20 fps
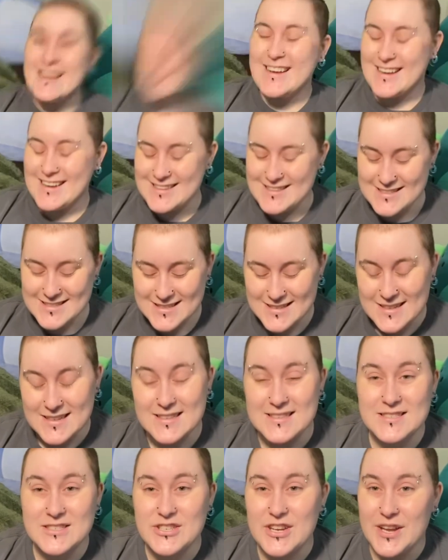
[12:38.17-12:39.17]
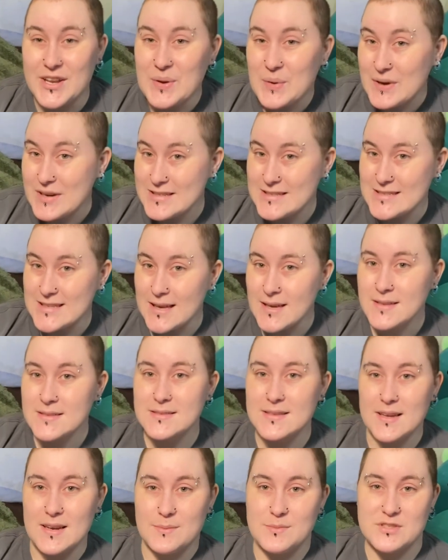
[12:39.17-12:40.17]
guys, it is January
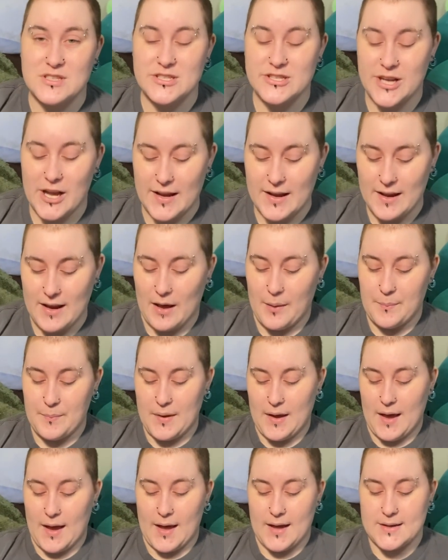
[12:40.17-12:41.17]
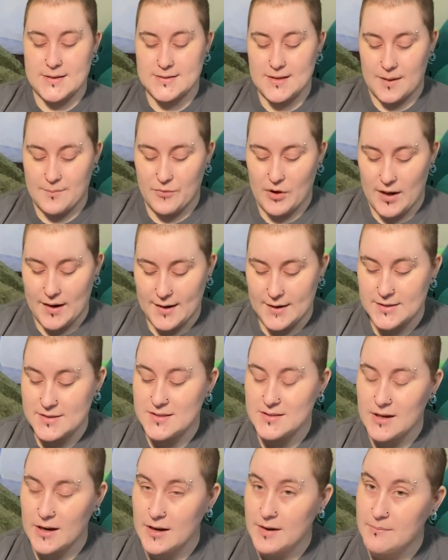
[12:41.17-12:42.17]
6th and I'm just checking in because I'm ready to
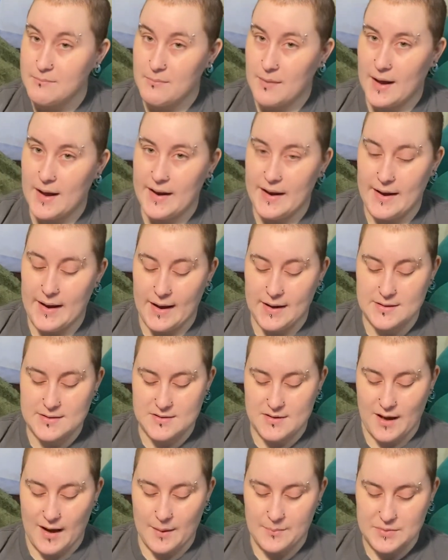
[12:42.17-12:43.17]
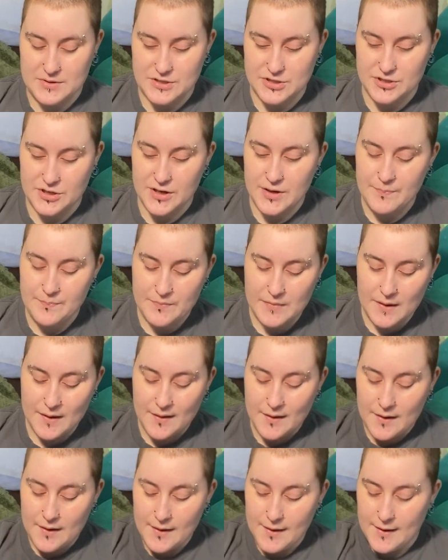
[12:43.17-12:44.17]
start my next tapestry.
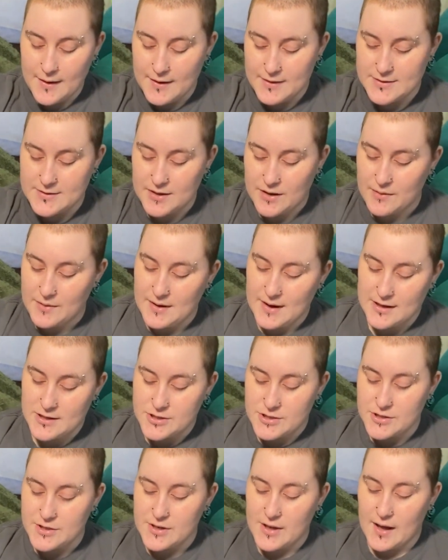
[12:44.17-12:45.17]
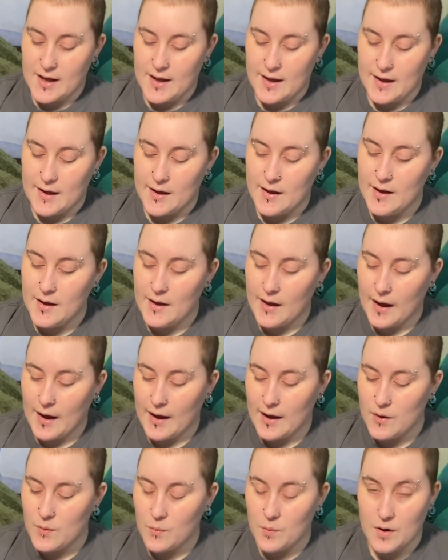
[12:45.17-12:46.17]
So yesterday
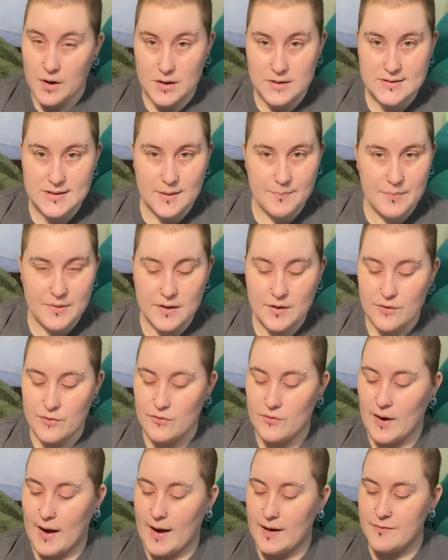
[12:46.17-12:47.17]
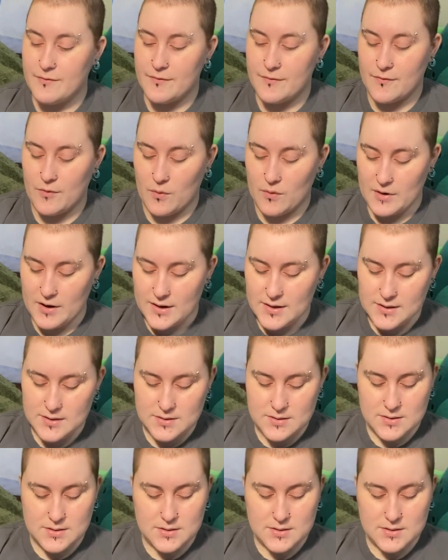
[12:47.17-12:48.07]
I worked up the graph for it.